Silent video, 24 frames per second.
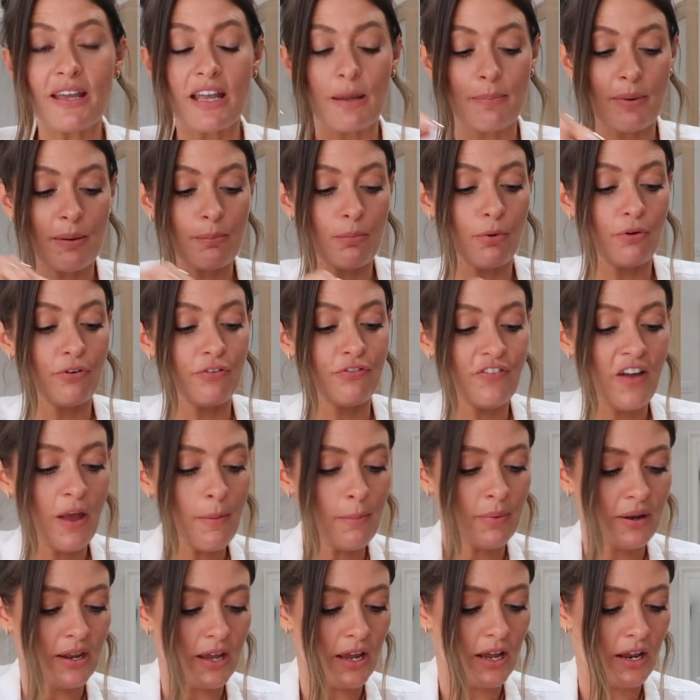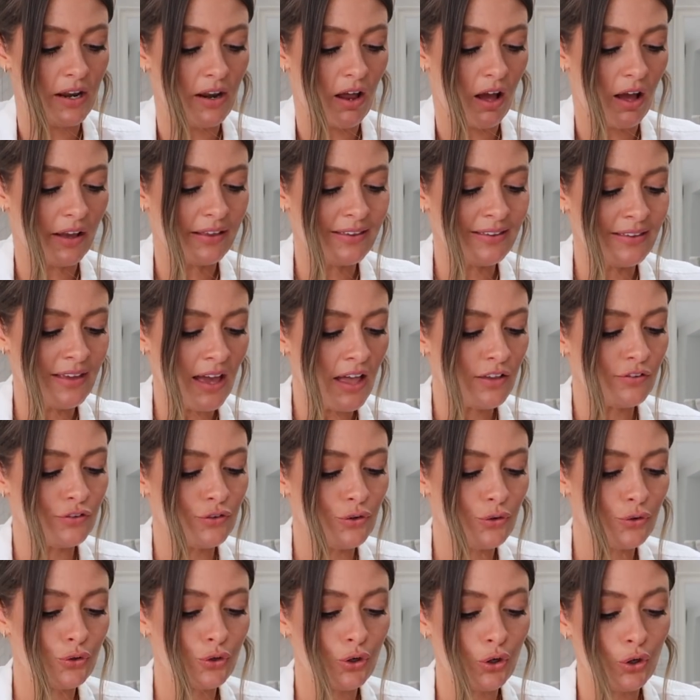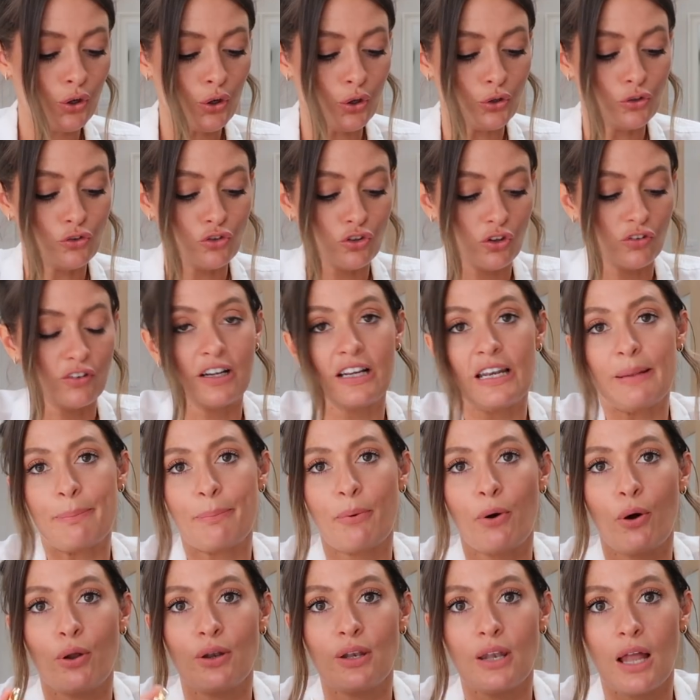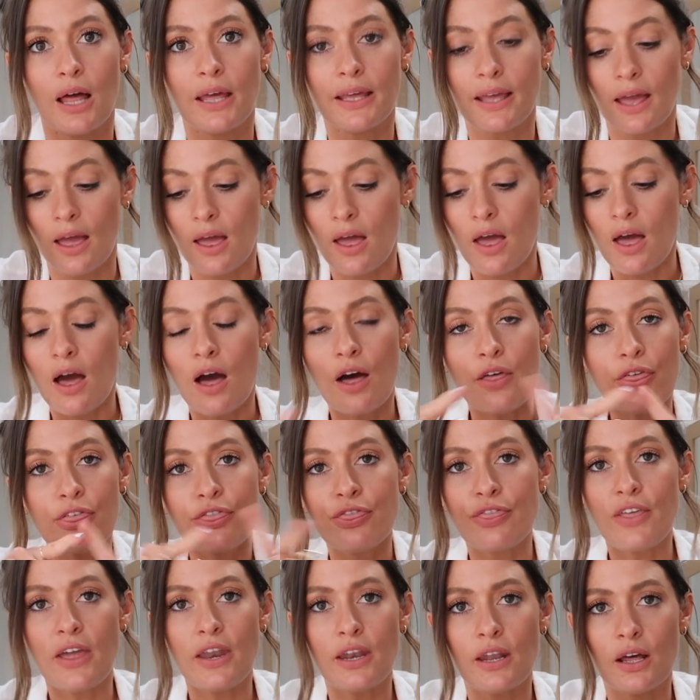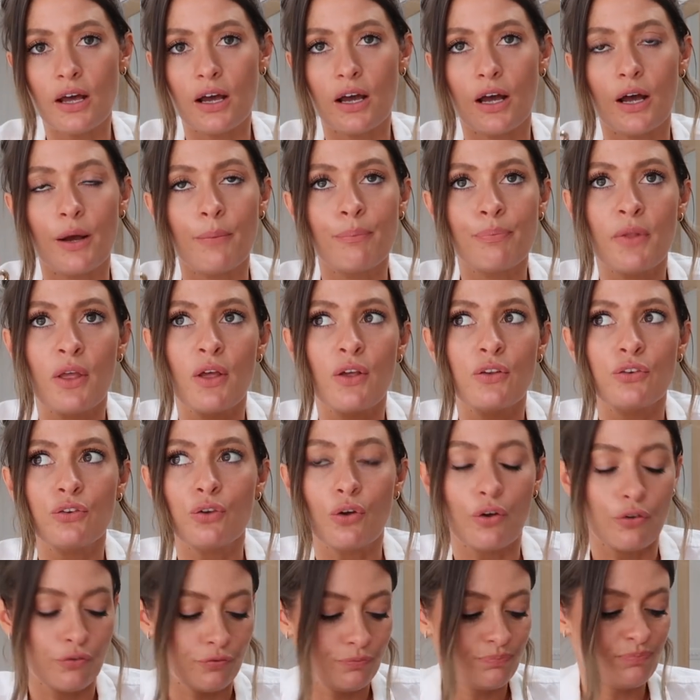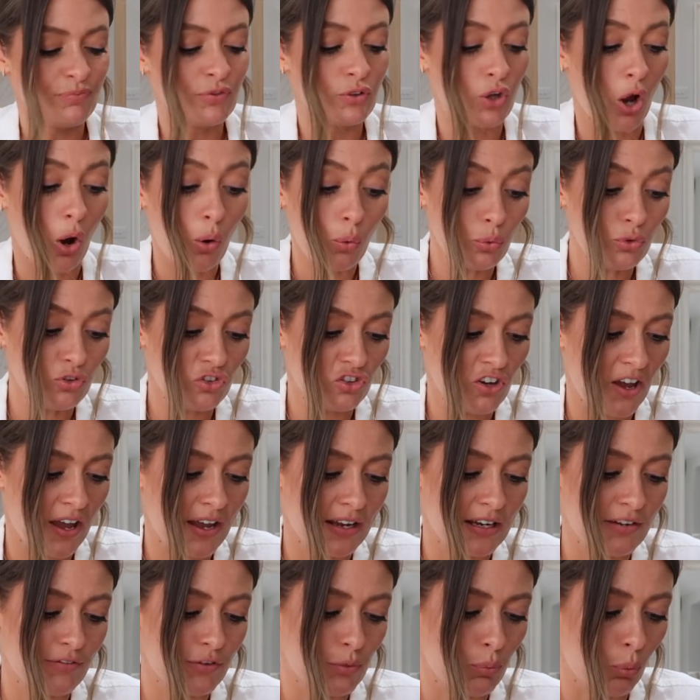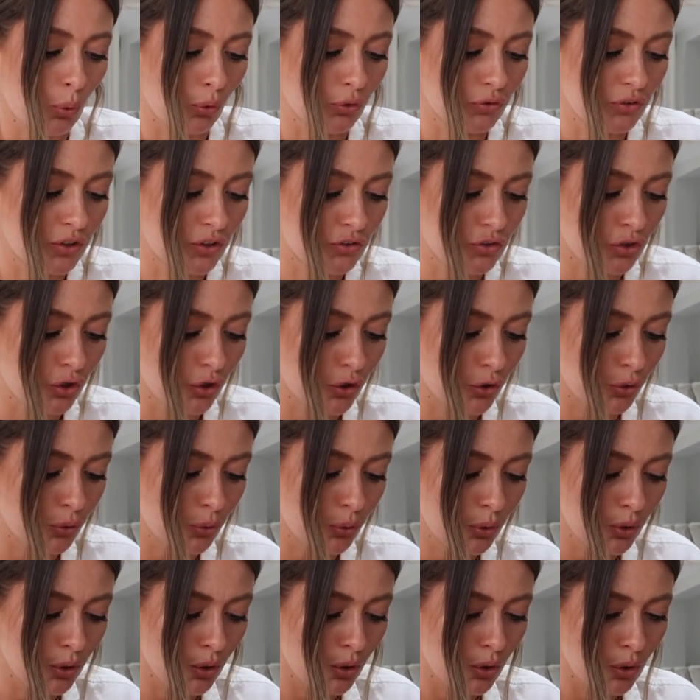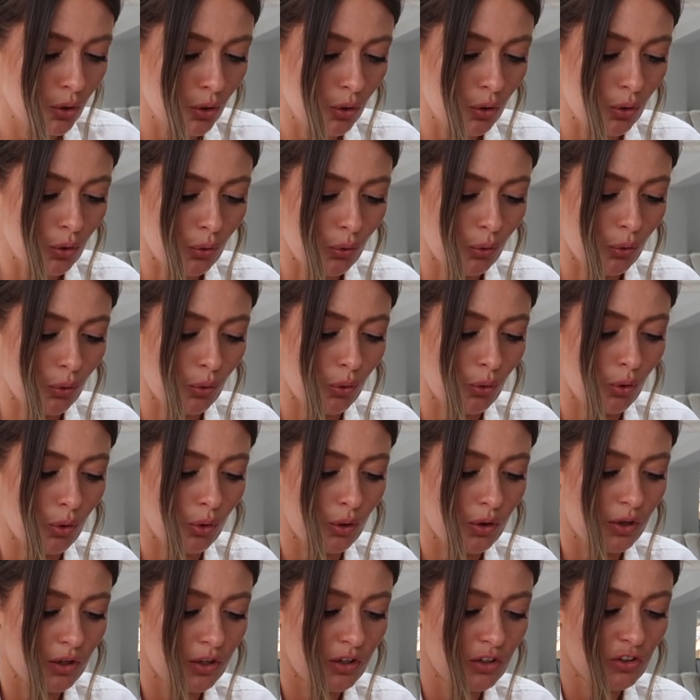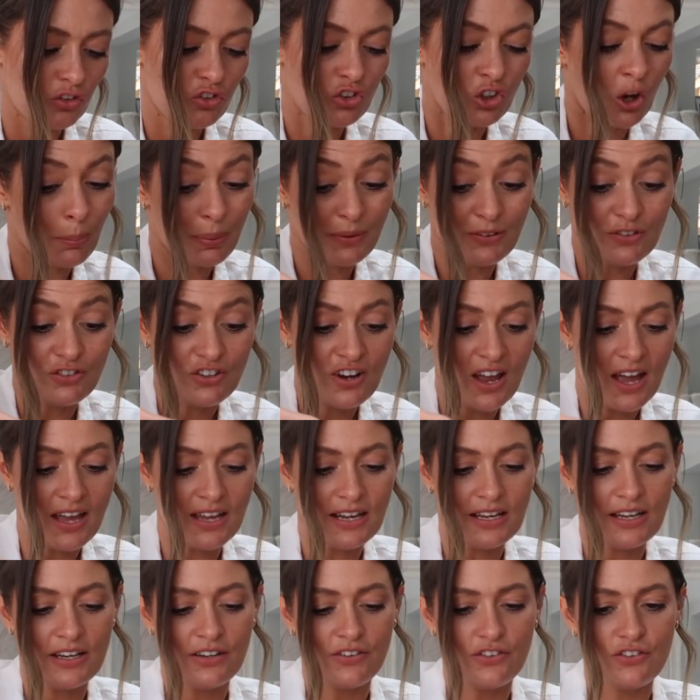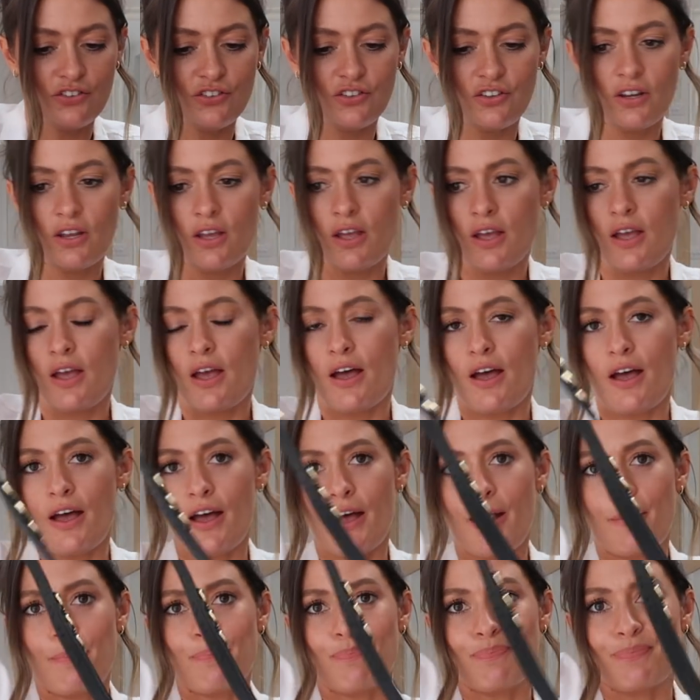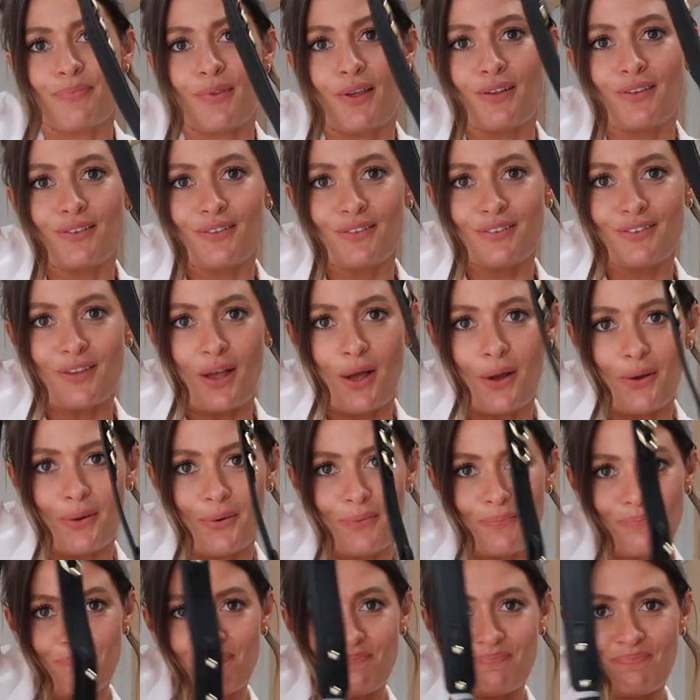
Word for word: make it a bit more feminine, I guess you could just clip on like a thinner sort of gold chain if you wanted to, or chop and change. Um, so